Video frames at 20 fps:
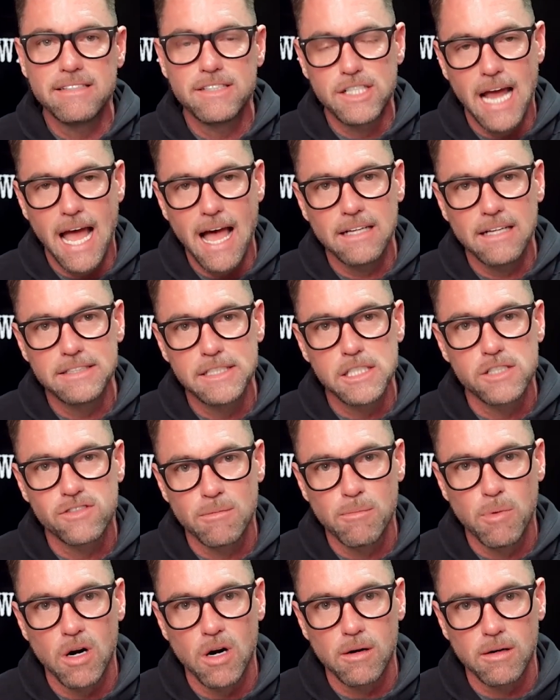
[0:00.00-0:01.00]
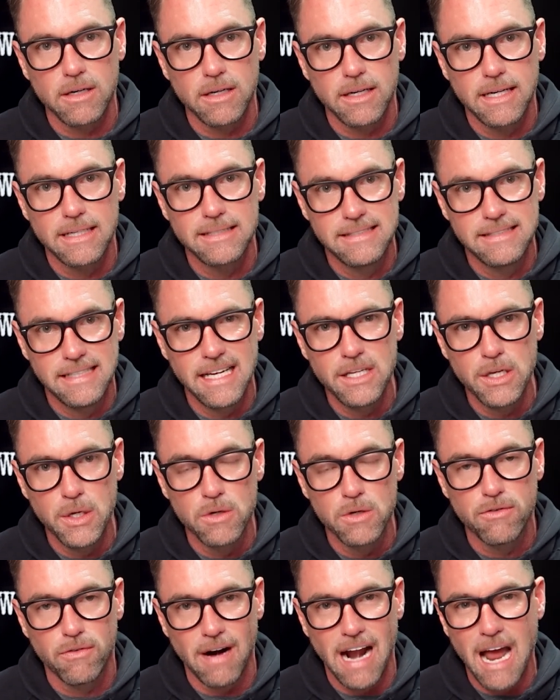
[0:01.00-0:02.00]
challenges from her
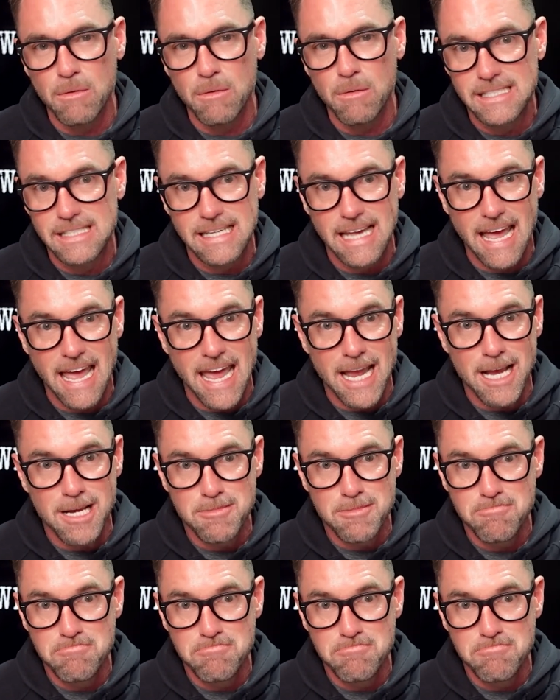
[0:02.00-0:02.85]
continued for, I would say,